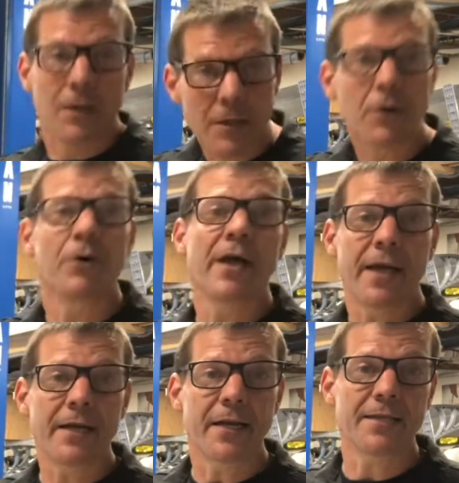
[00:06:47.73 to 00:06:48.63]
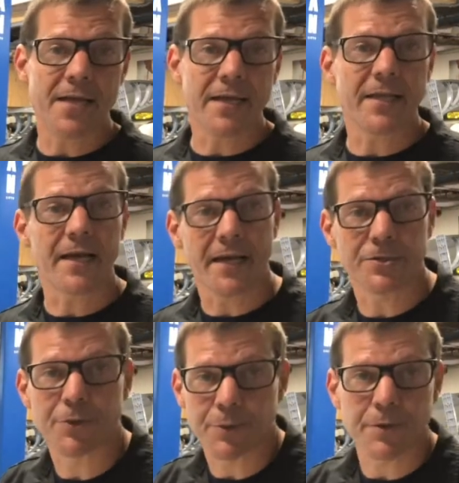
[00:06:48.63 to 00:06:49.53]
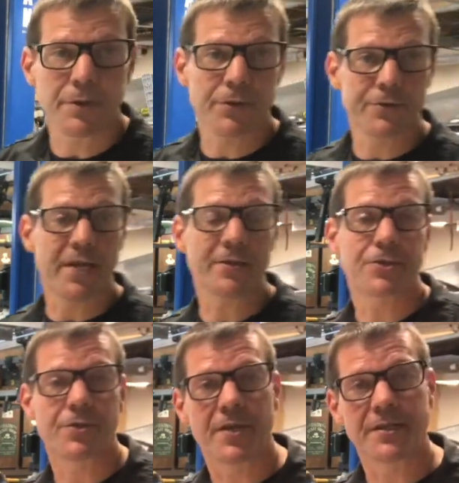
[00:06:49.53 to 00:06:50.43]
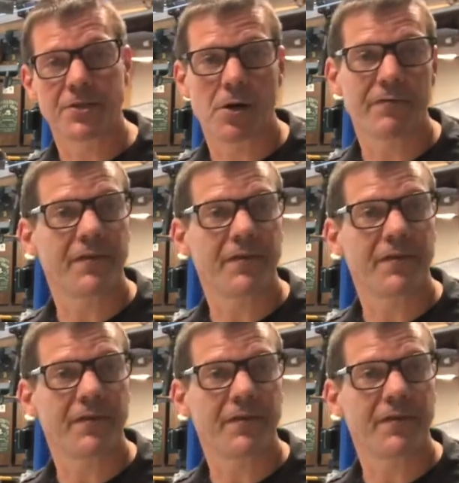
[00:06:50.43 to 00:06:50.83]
go ahead and take those extra things off.